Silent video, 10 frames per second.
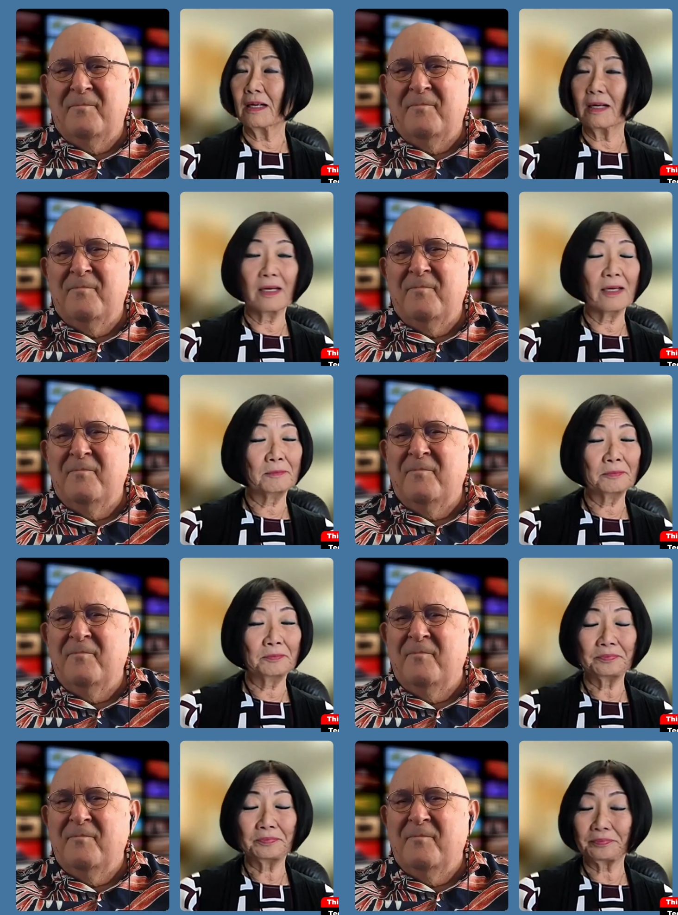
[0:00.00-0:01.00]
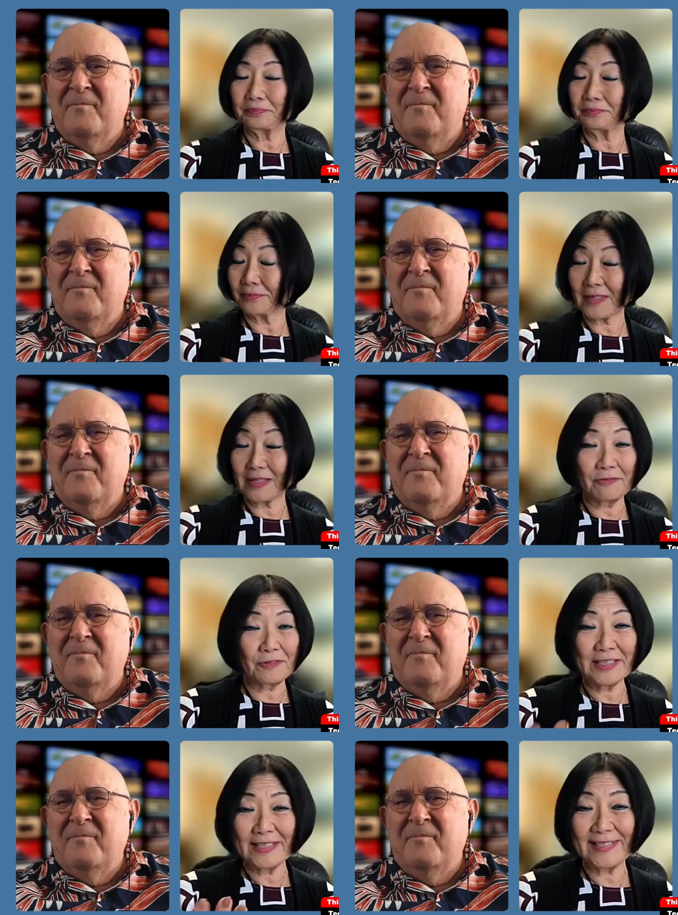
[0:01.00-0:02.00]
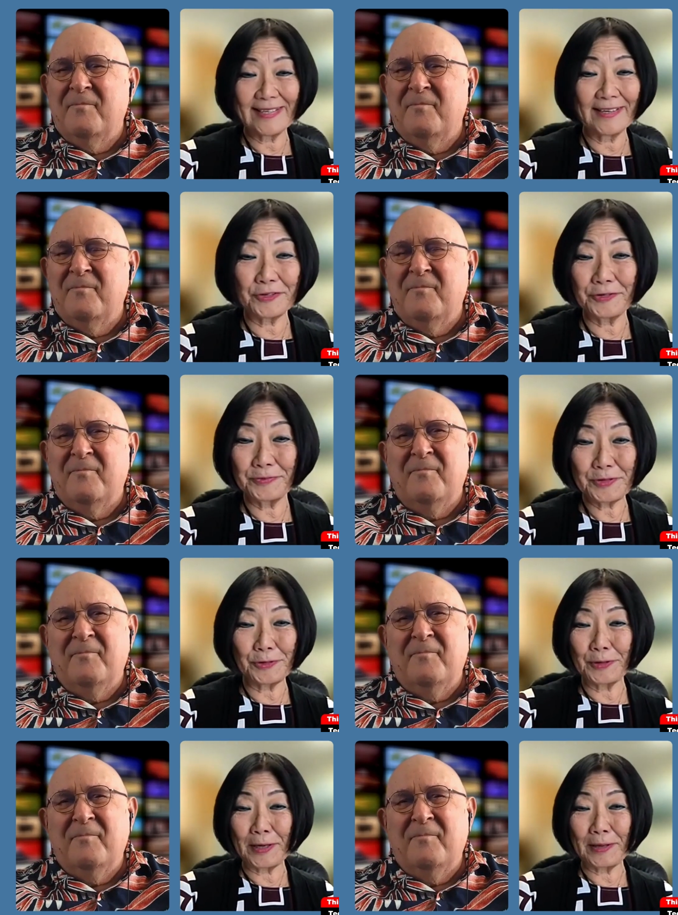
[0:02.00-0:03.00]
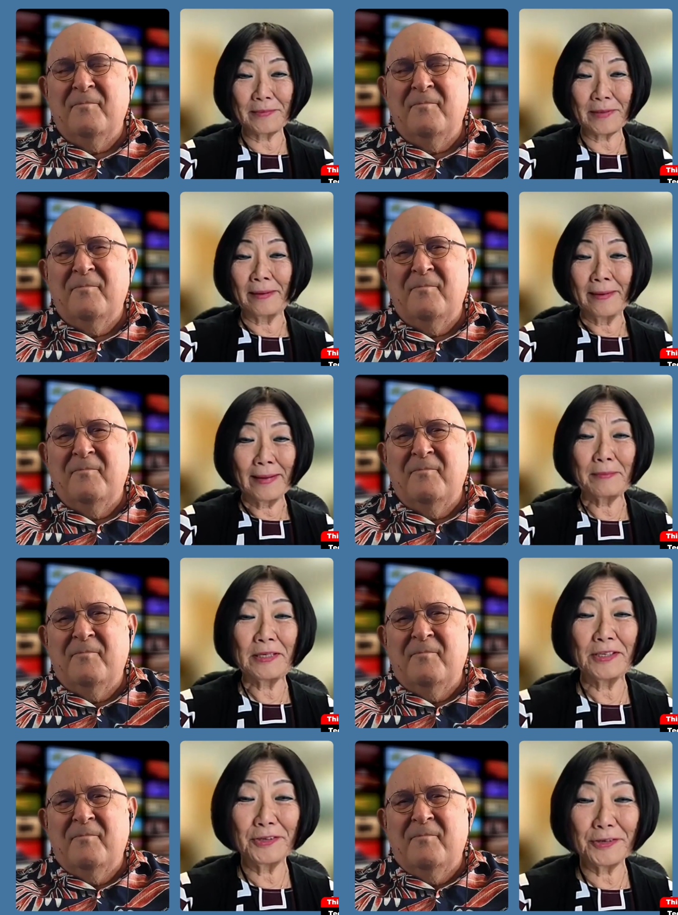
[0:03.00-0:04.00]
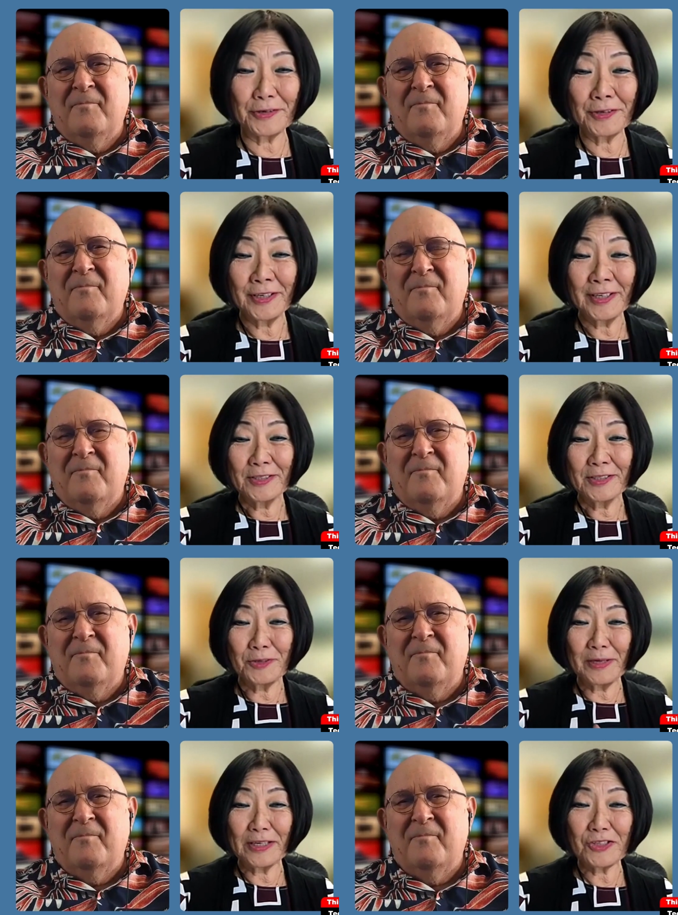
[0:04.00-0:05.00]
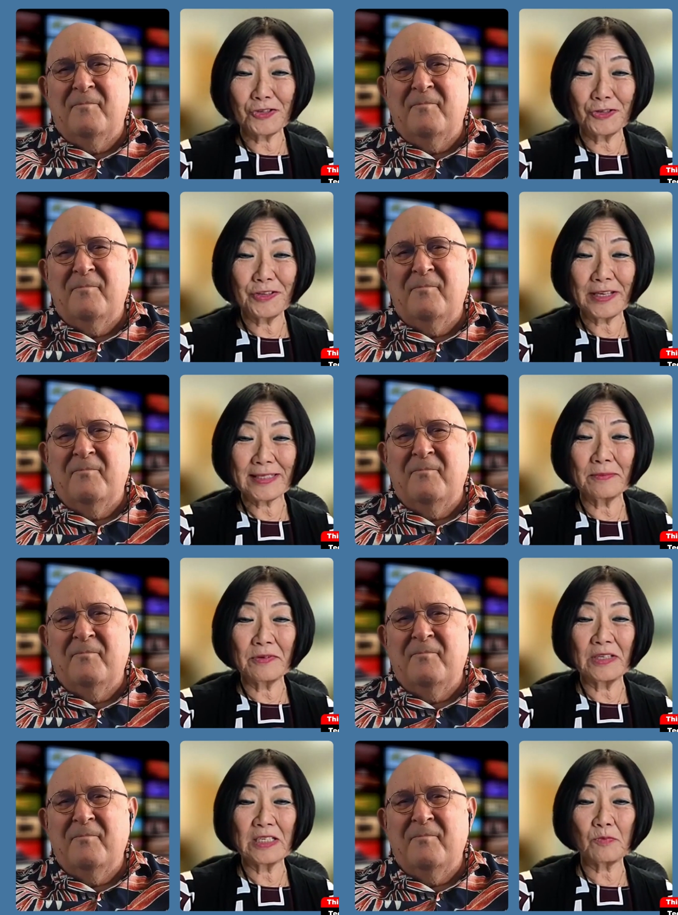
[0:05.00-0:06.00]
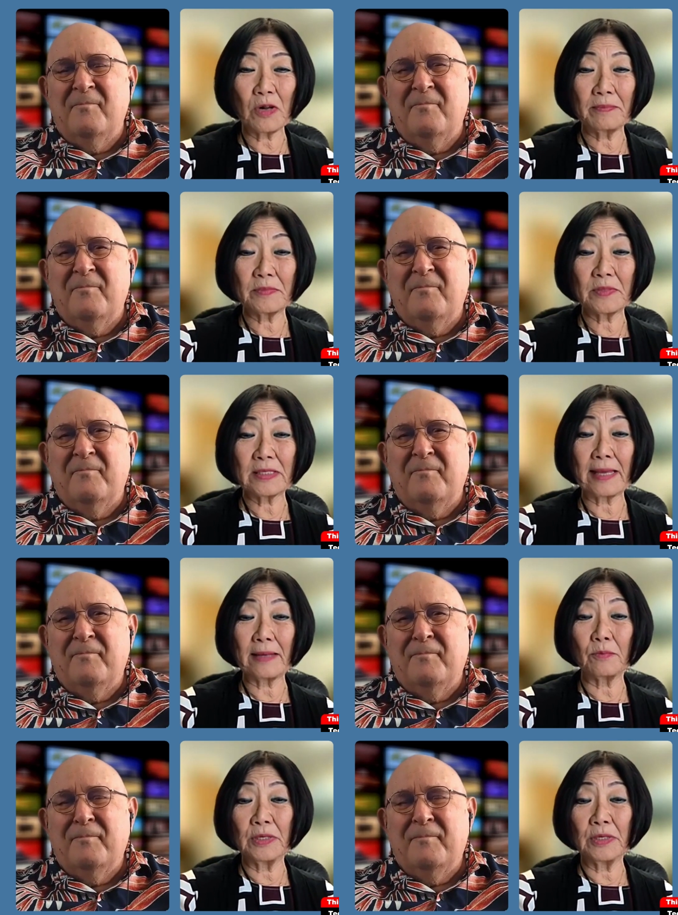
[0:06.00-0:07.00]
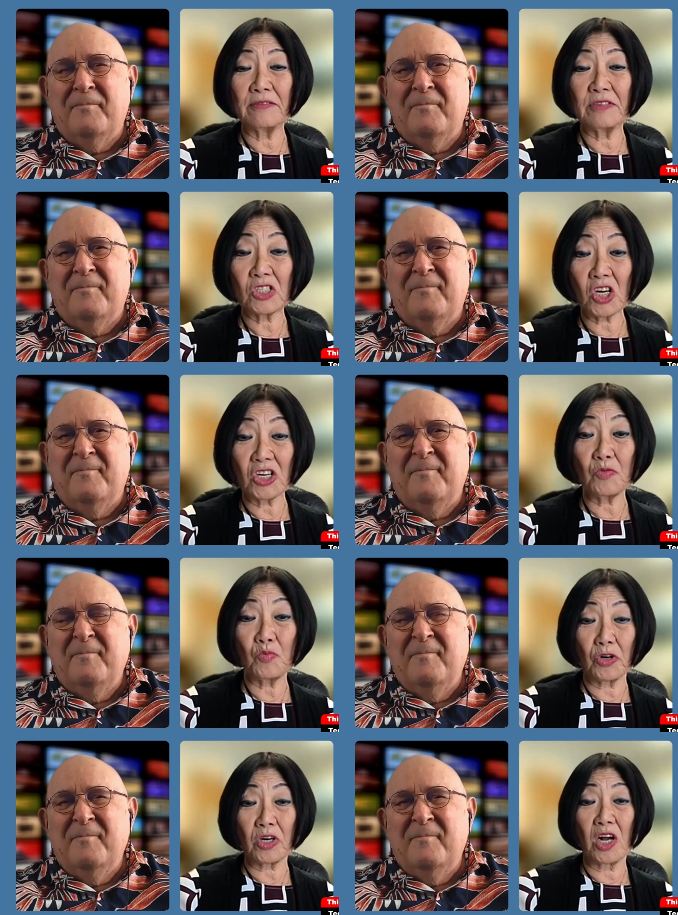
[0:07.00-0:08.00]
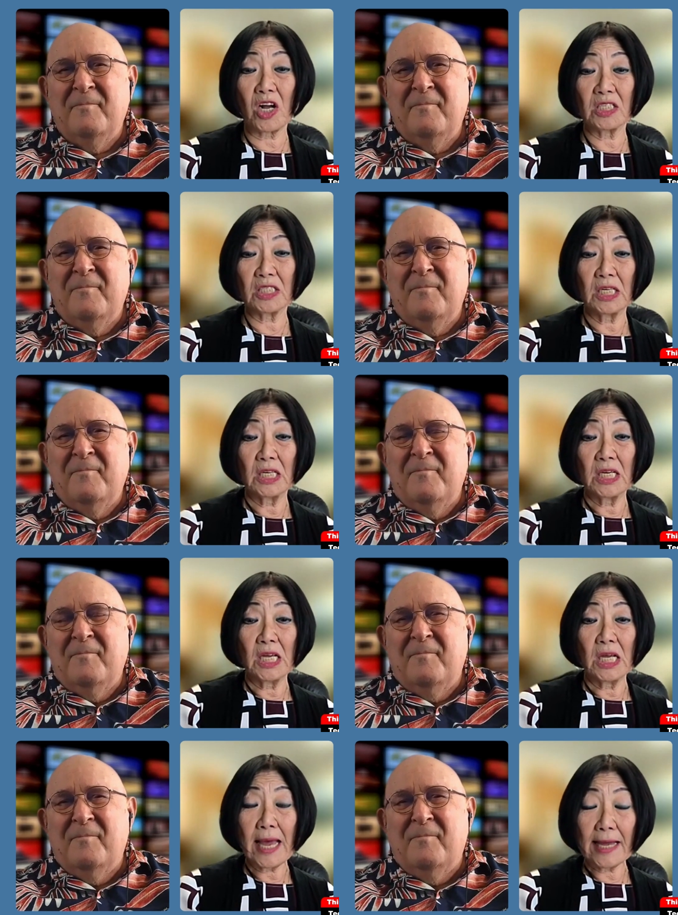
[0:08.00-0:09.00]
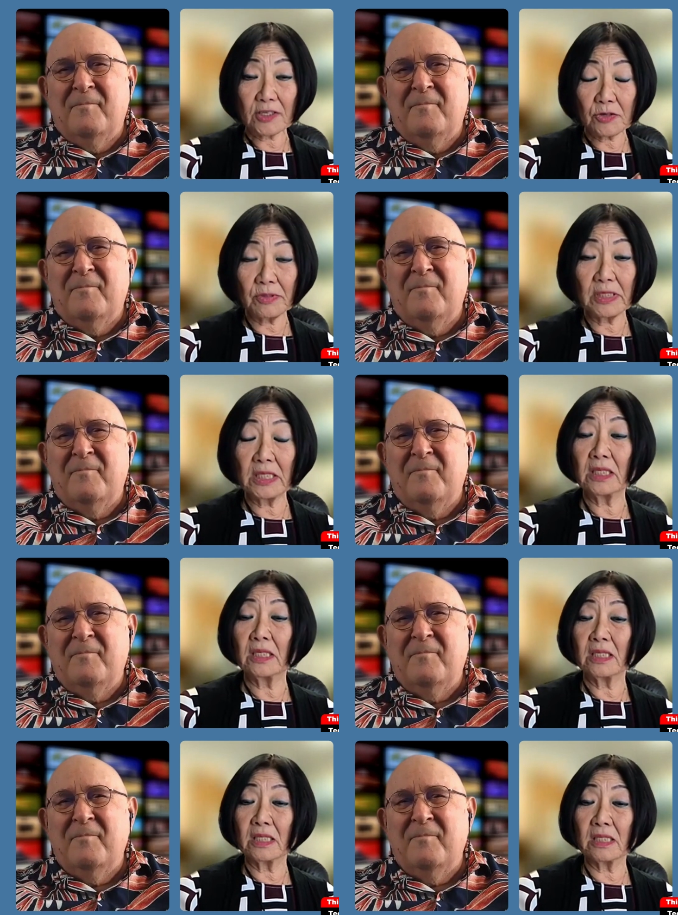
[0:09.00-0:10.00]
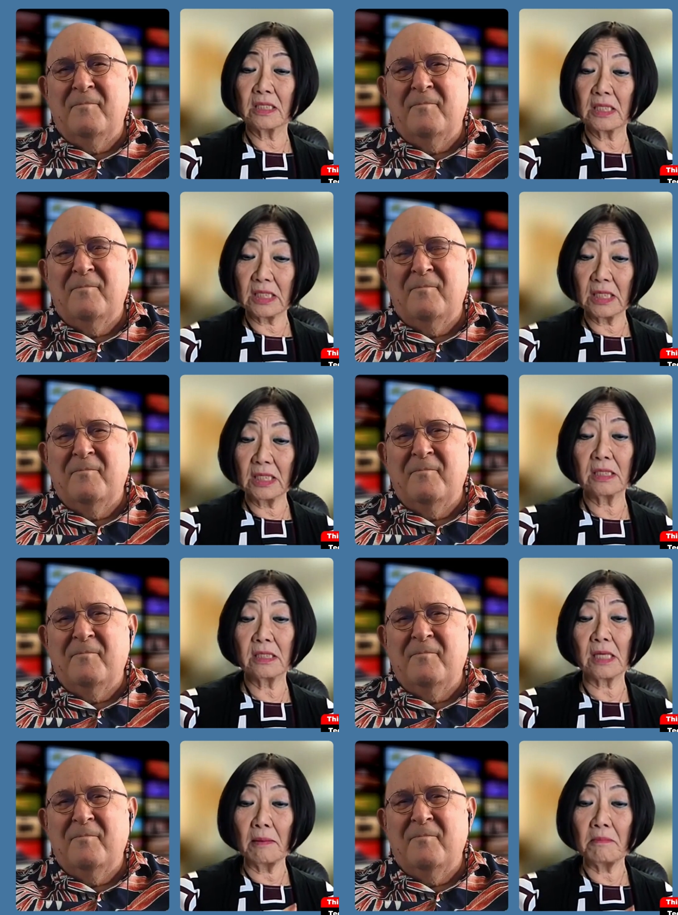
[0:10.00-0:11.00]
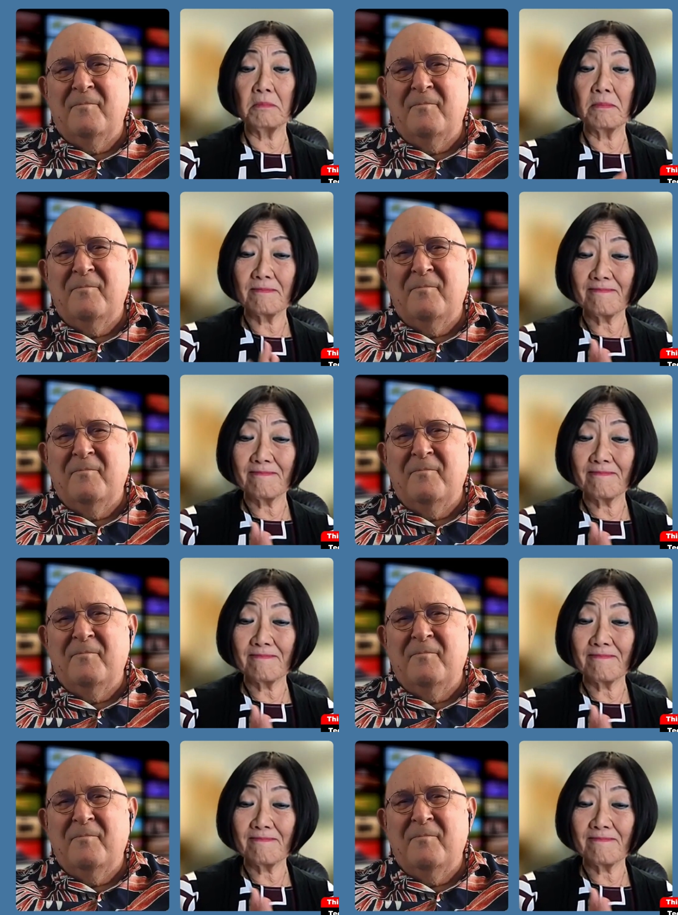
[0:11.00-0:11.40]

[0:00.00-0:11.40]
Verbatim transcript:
Speaker 1: um, front and center. So I'm I'm here to make sure that some of these problems that we have started work on actually see some,